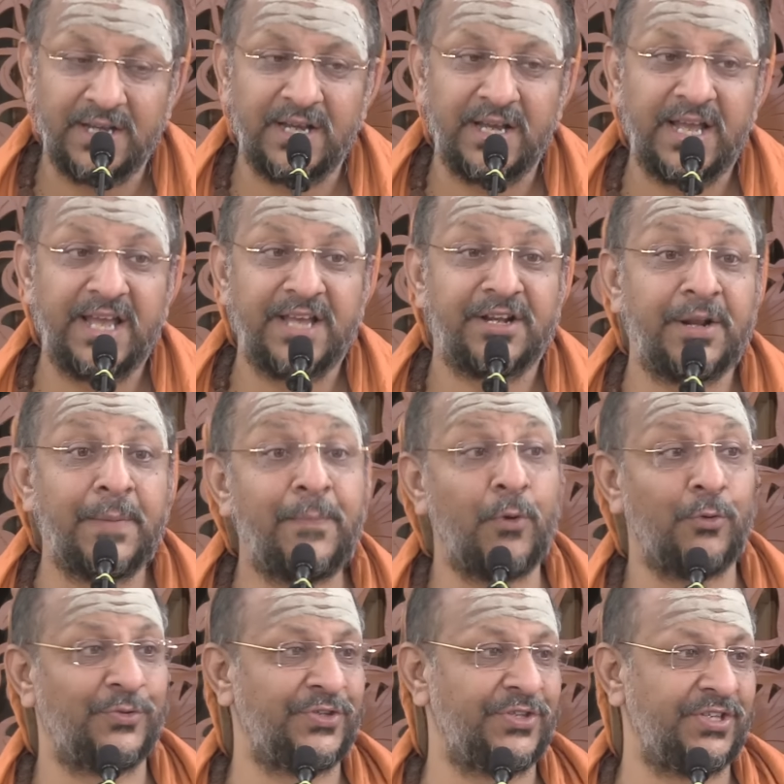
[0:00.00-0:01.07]
a
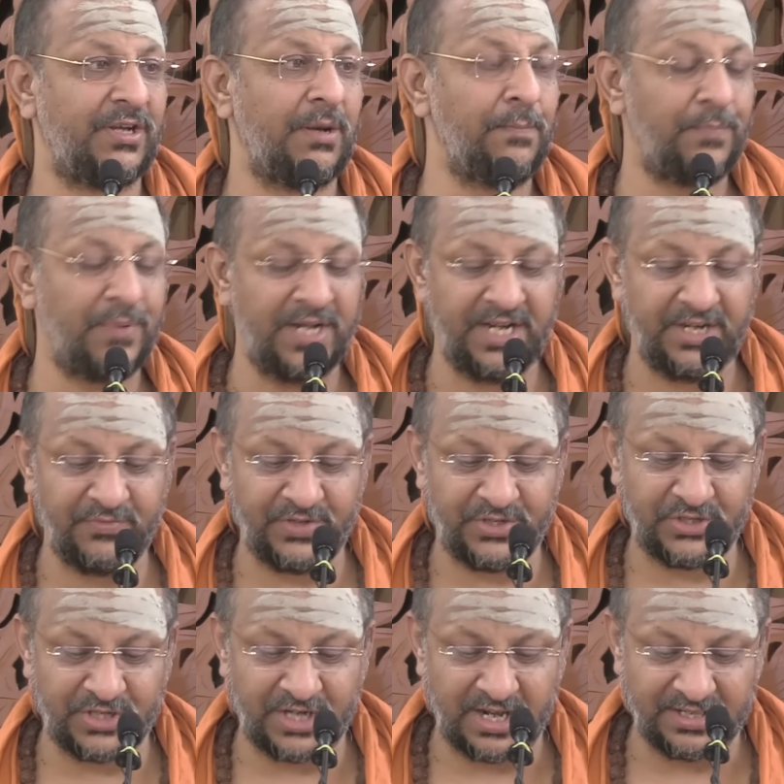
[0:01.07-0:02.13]
repose, complete
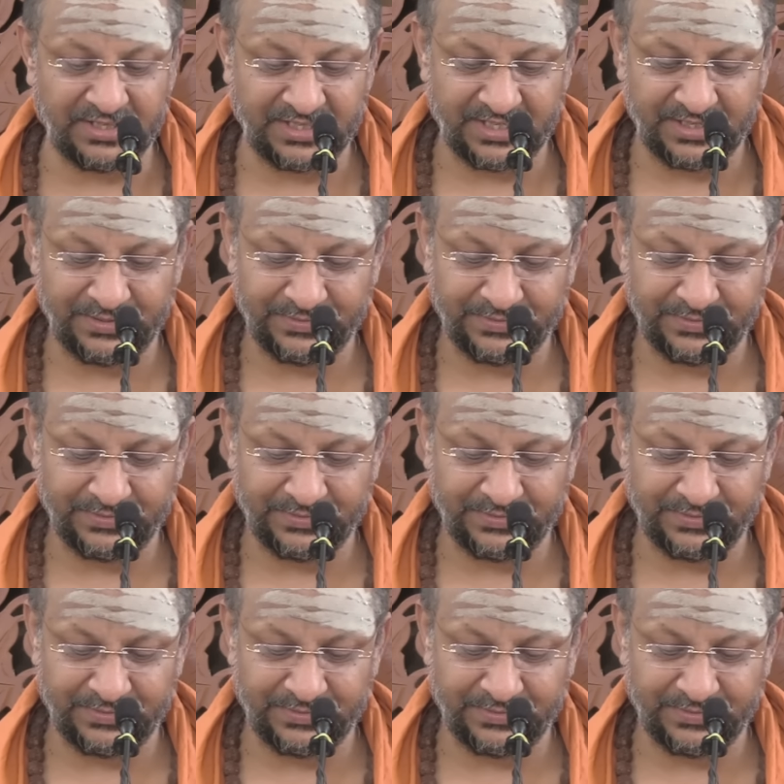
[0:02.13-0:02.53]
vishranti.